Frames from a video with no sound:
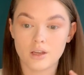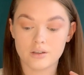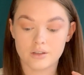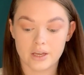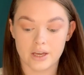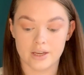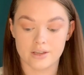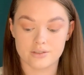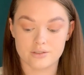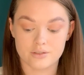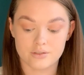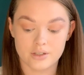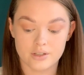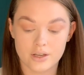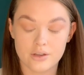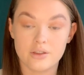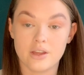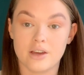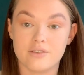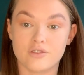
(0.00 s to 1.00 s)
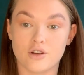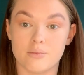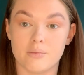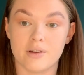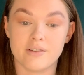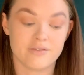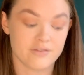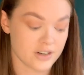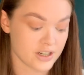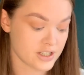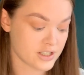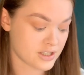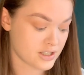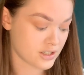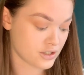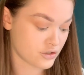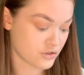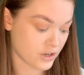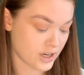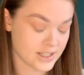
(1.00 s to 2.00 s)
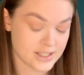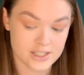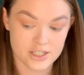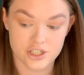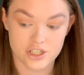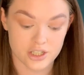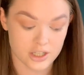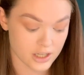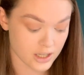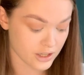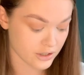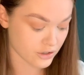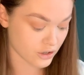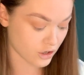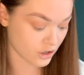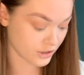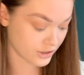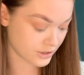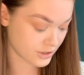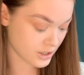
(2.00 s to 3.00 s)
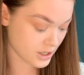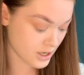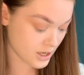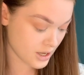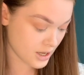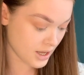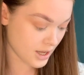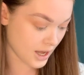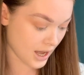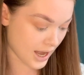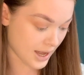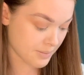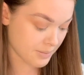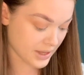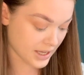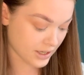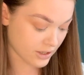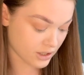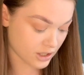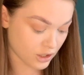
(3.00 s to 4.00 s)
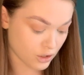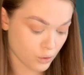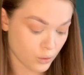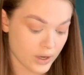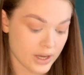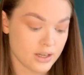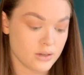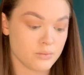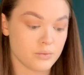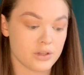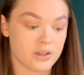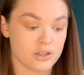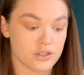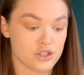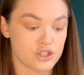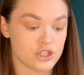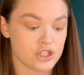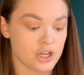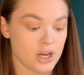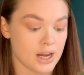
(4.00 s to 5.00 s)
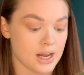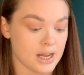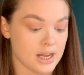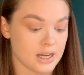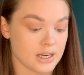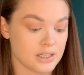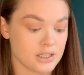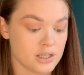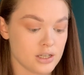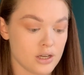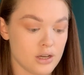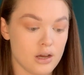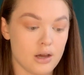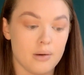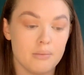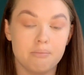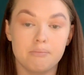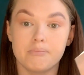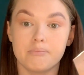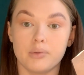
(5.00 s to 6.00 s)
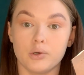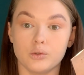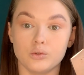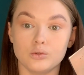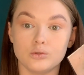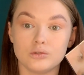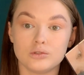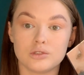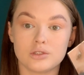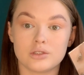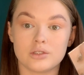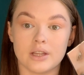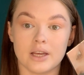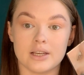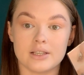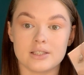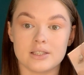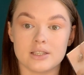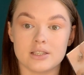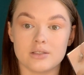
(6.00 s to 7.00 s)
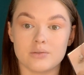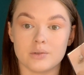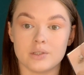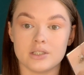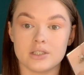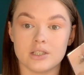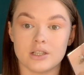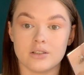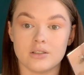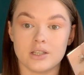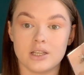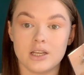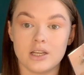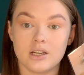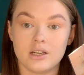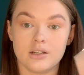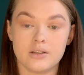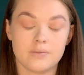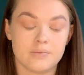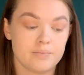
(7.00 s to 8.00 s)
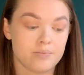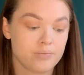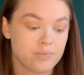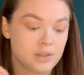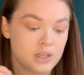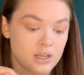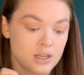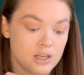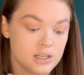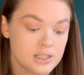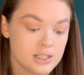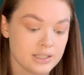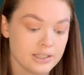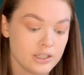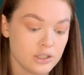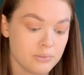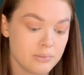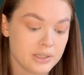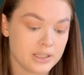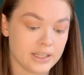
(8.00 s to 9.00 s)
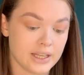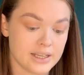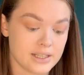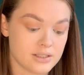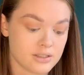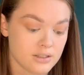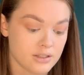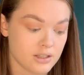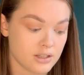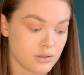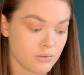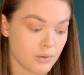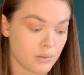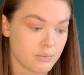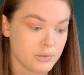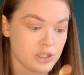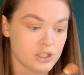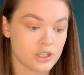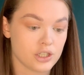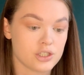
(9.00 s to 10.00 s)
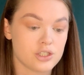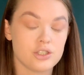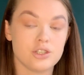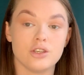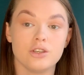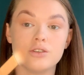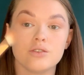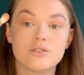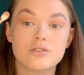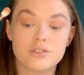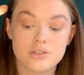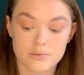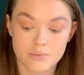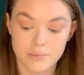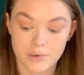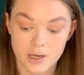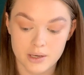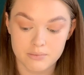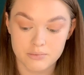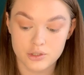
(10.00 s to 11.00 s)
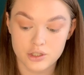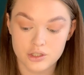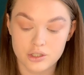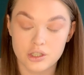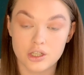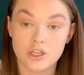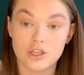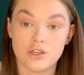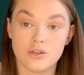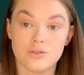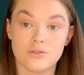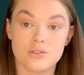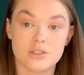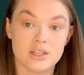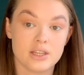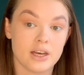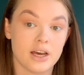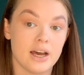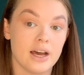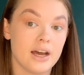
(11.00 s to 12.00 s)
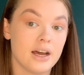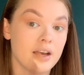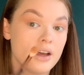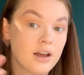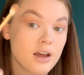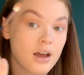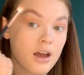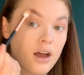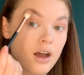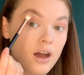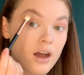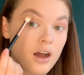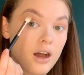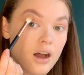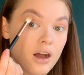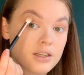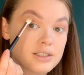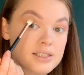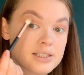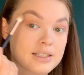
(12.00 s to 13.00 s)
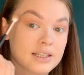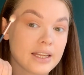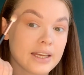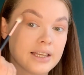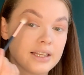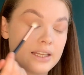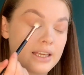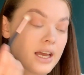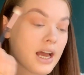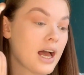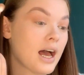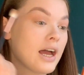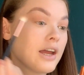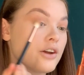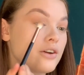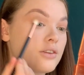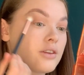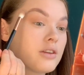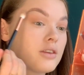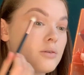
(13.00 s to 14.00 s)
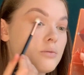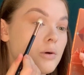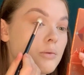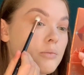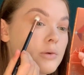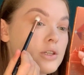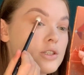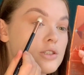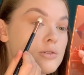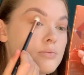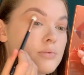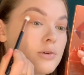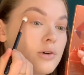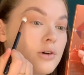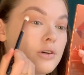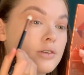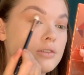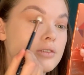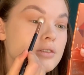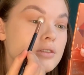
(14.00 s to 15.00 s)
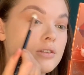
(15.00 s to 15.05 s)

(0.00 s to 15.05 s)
Okay, so now that I've got my first transition colour on, I'm then going to go in with the shade Bold. That's this one down here. It's a little bit lighter than the one we just used, but I'm just going to use that slightly higher than the one we just put on,